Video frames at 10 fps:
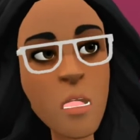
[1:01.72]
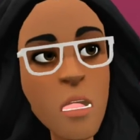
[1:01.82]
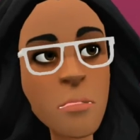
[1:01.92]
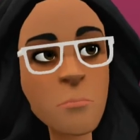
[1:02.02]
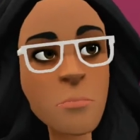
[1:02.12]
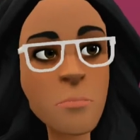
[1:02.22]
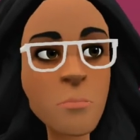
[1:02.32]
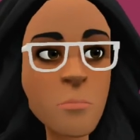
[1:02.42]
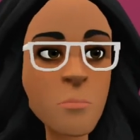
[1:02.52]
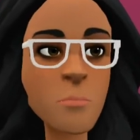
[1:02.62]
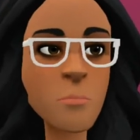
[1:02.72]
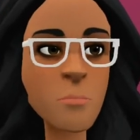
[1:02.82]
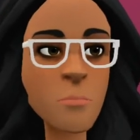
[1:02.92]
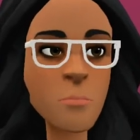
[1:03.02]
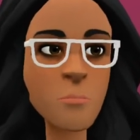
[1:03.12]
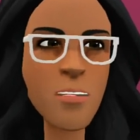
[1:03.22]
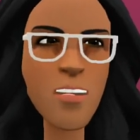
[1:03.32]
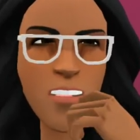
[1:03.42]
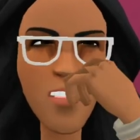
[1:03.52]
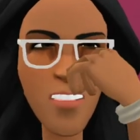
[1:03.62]
to them. He
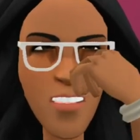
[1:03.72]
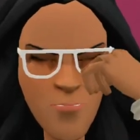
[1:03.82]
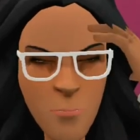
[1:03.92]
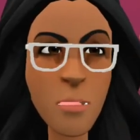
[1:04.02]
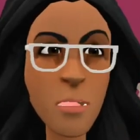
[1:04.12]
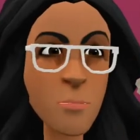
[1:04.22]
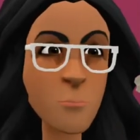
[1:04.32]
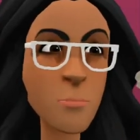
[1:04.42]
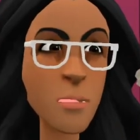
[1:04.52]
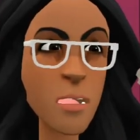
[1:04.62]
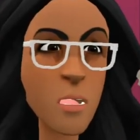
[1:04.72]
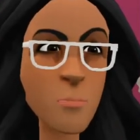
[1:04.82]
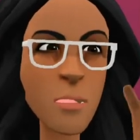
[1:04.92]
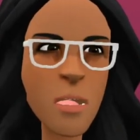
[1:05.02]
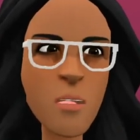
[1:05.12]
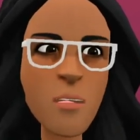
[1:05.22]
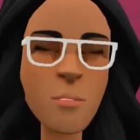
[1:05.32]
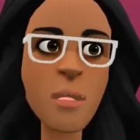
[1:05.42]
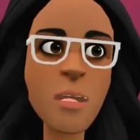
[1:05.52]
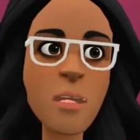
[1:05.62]
stated that people learn better
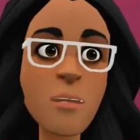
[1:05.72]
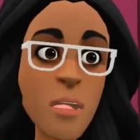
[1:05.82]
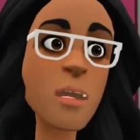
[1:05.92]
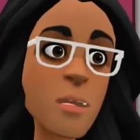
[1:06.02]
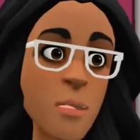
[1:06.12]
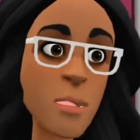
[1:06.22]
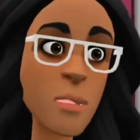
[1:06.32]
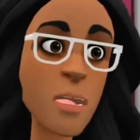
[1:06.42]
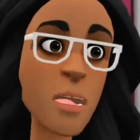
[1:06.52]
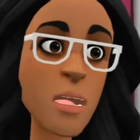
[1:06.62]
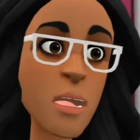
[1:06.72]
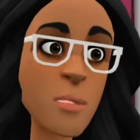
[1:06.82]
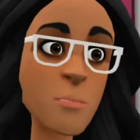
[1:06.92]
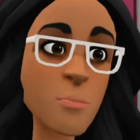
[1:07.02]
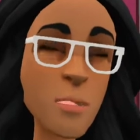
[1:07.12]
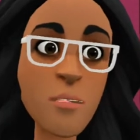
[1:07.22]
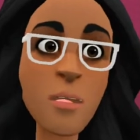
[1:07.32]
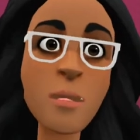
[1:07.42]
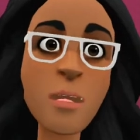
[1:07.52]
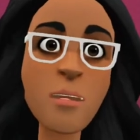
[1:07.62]
from graphics and narration than
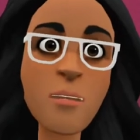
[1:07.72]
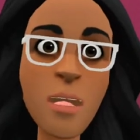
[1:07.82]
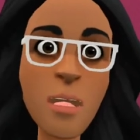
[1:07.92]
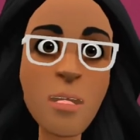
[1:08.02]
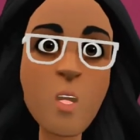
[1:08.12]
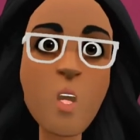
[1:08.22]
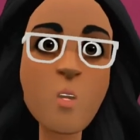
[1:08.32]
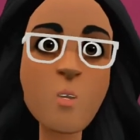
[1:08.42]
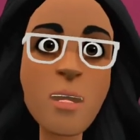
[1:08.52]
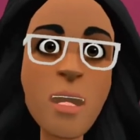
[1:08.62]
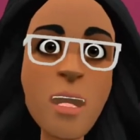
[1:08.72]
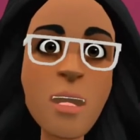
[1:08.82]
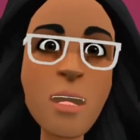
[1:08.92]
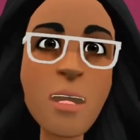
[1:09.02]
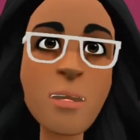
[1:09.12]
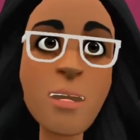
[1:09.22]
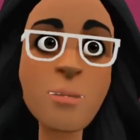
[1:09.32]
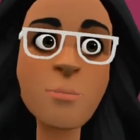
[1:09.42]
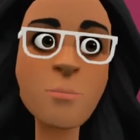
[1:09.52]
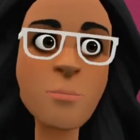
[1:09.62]
from graphics and on-screen text.